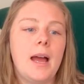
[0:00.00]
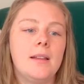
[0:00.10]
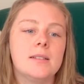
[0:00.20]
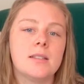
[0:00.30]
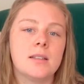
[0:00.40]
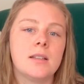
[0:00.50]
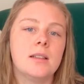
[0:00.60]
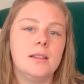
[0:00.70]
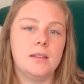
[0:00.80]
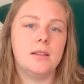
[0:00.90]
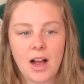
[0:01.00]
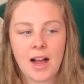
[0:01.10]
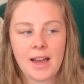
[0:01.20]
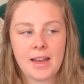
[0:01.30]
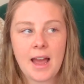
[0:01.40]
And
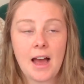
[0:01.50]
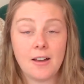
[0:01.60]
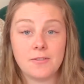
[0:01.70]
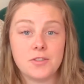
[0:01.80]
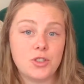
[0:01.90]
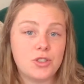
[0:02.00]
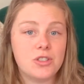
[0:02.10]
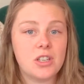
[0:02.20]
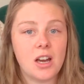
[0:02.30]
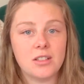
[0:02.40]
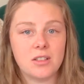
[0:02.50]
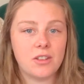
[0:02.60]
I have 2 jars on